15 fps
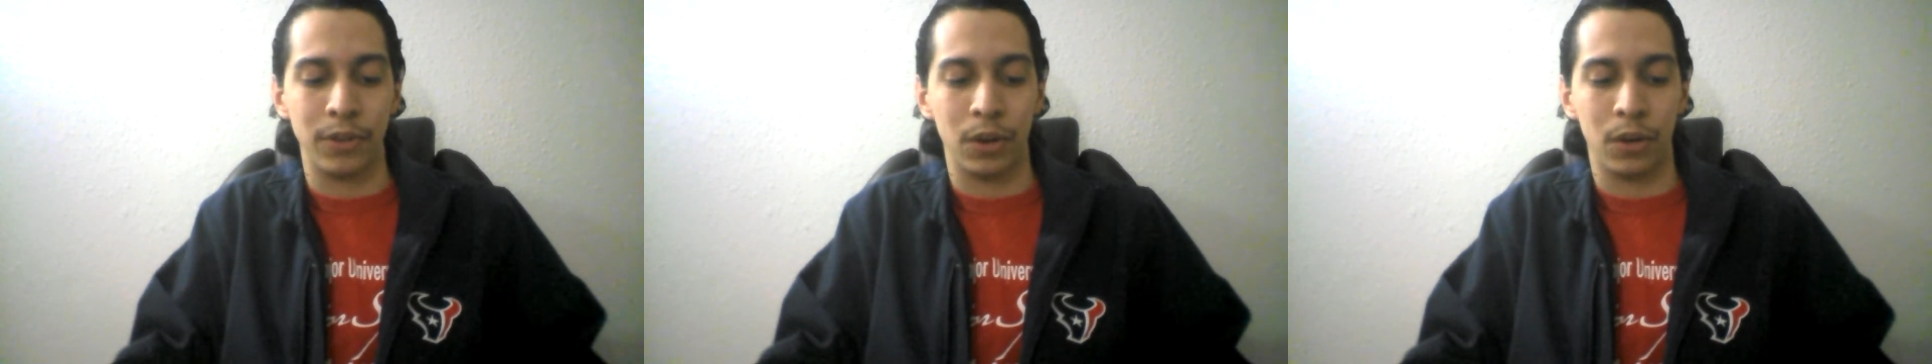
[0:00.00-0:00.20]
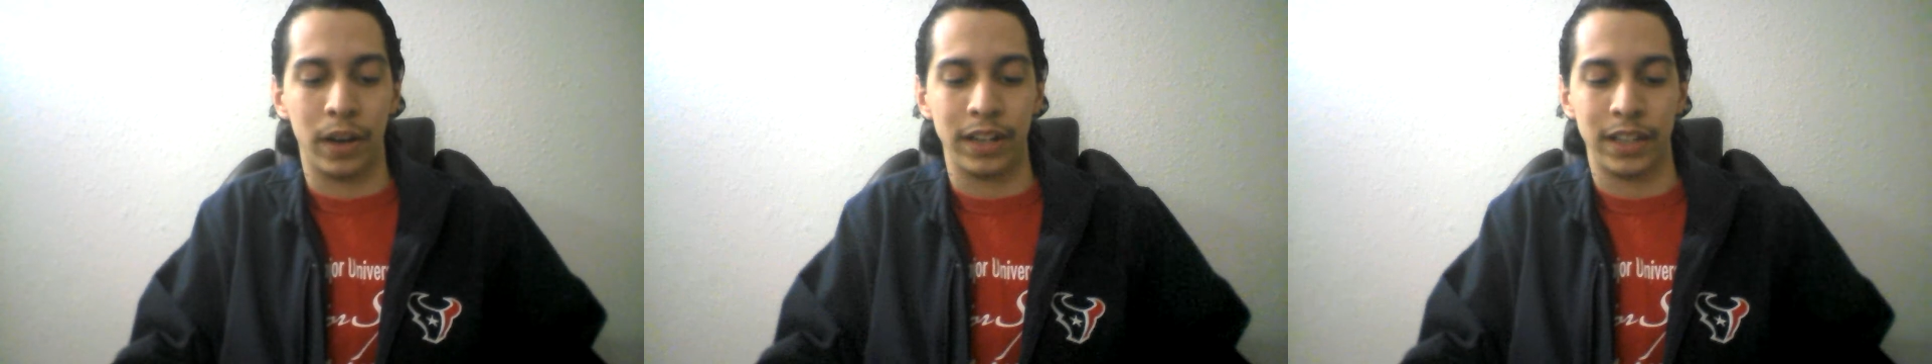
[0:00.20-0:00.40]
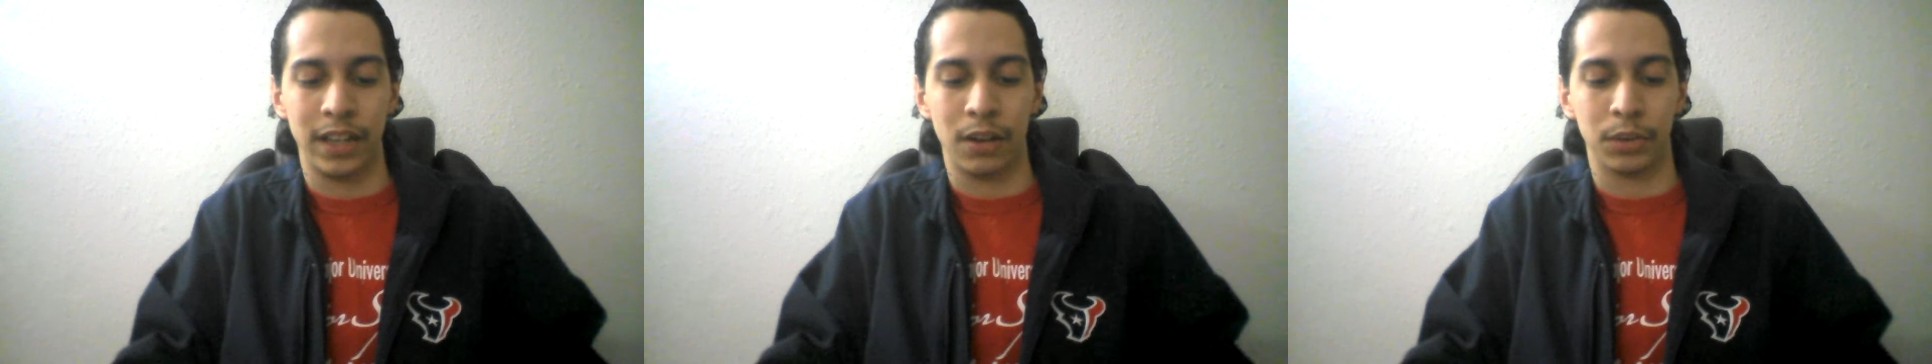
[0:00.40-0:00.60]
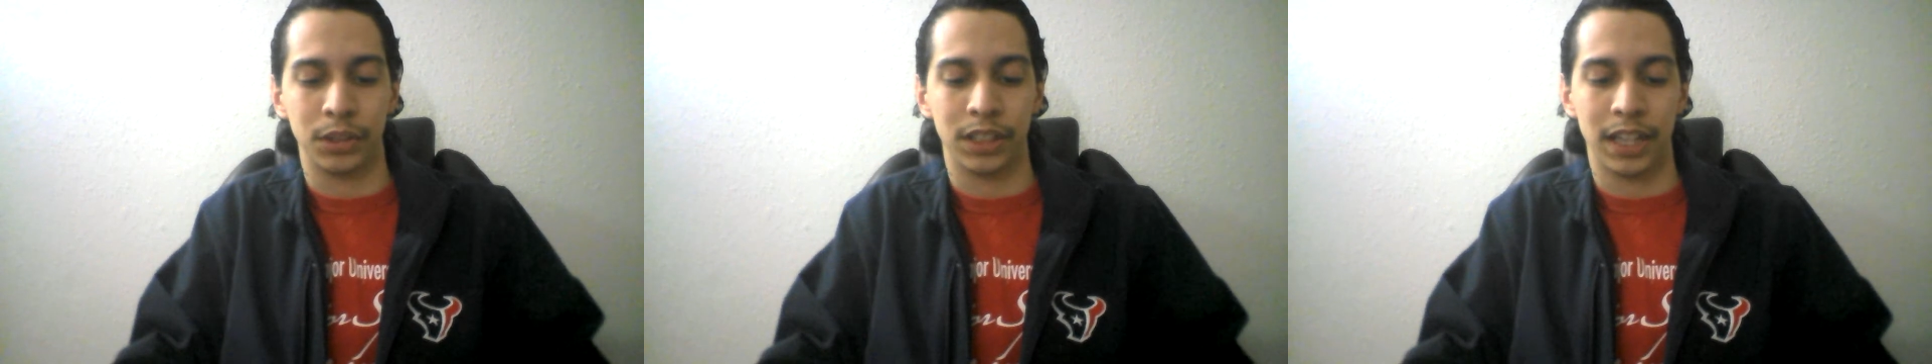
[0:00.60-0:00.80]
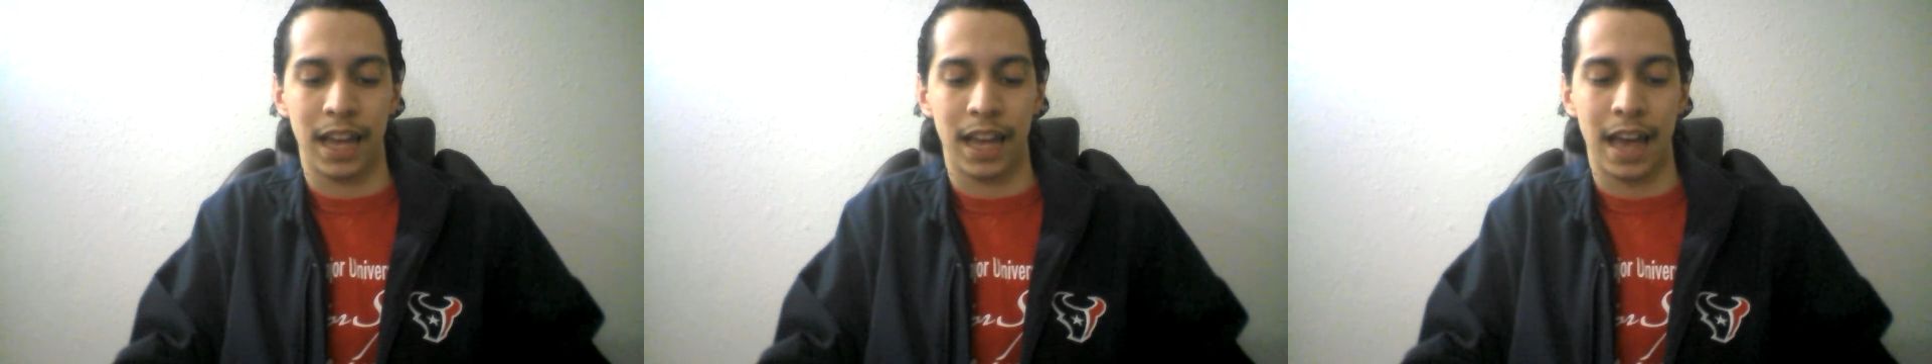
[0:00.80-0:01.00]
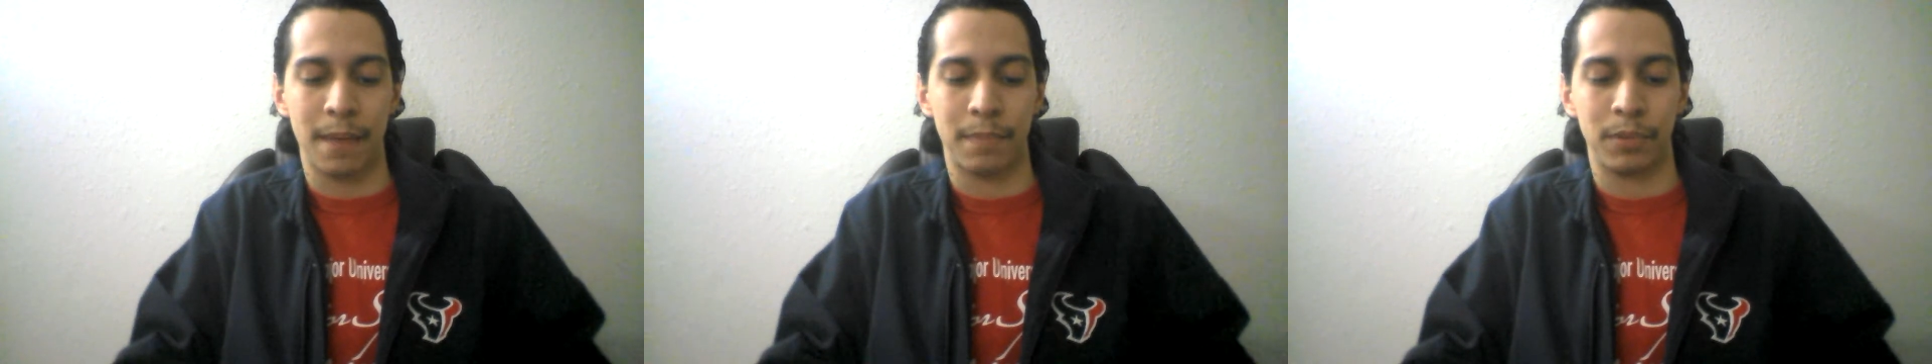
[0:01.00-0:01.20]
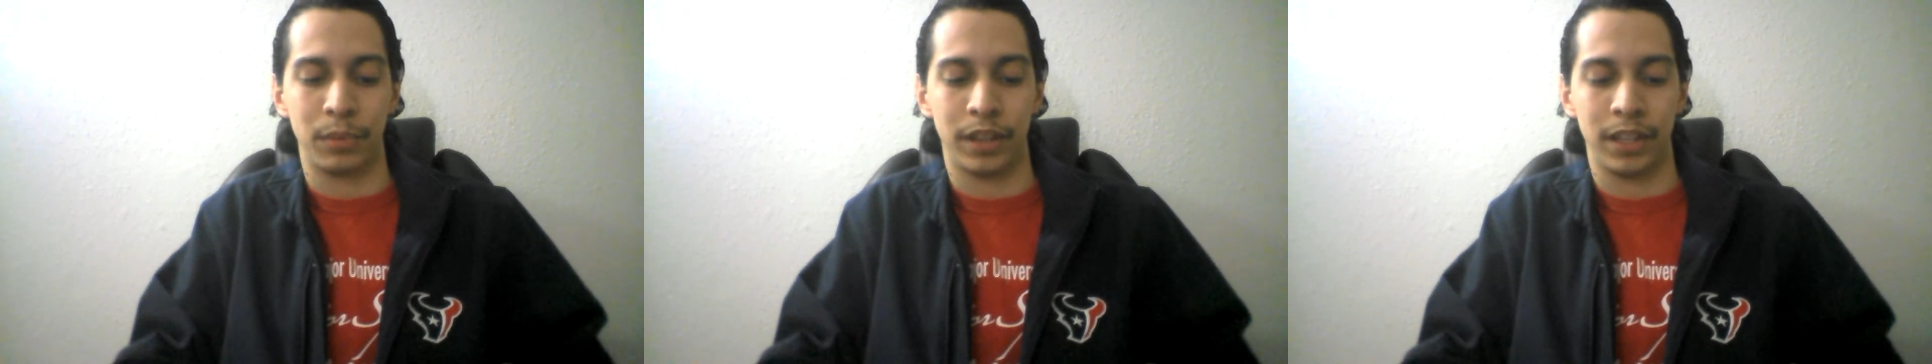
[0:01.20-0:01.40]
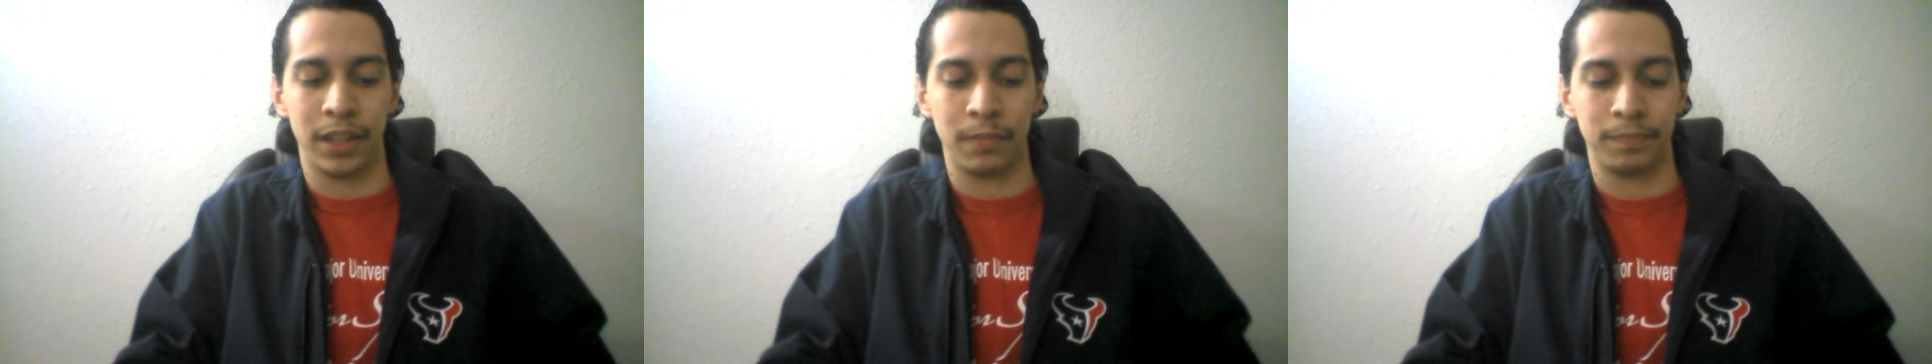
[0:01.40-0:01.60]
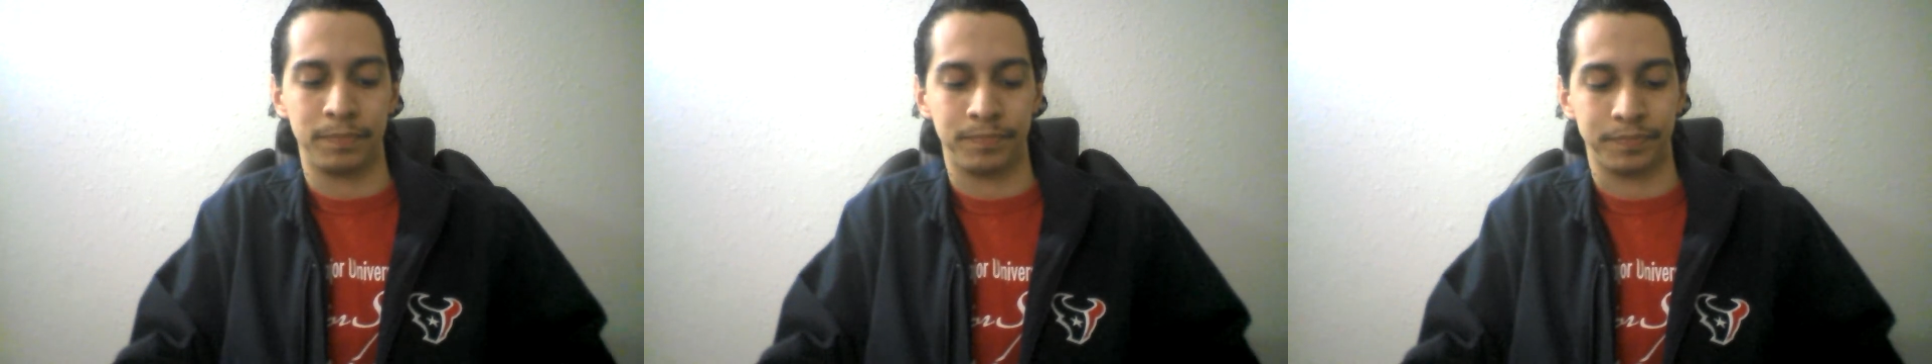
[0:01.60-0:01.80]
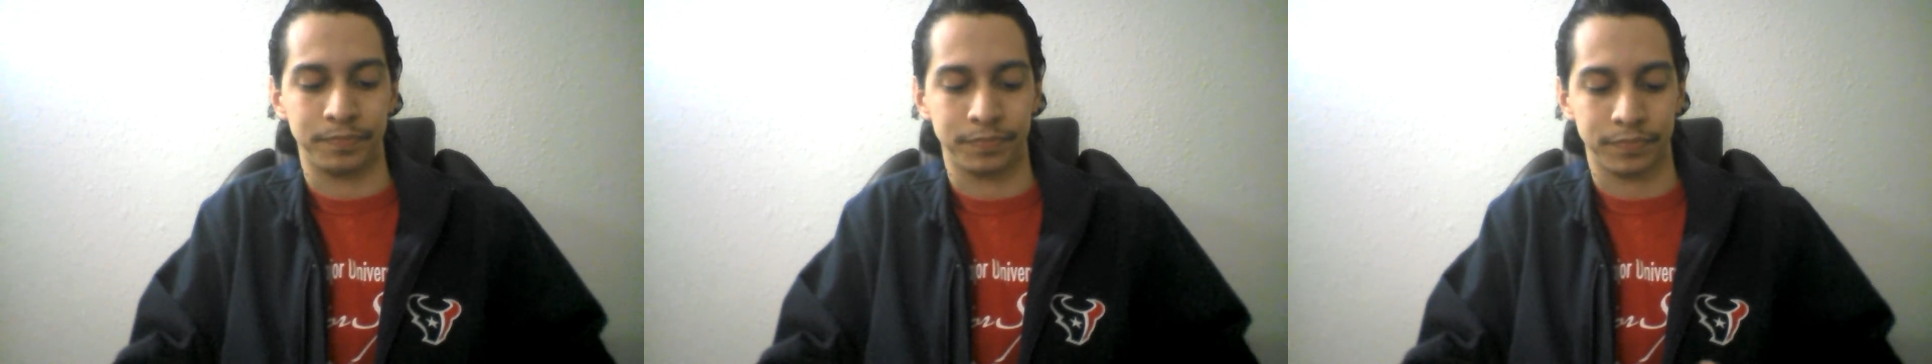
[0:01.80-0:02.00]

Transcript: no idea what's going to happen with him.